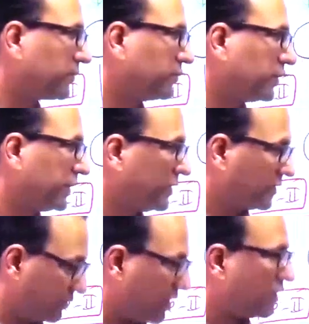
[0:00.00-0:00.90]
which
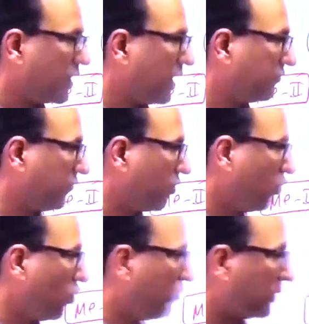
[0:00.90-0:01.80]
is the other name for
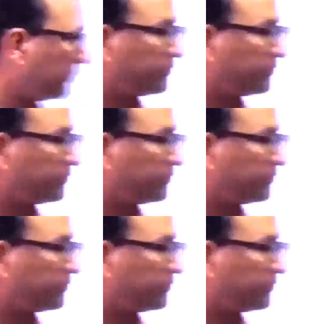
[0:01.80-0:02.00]
ovum,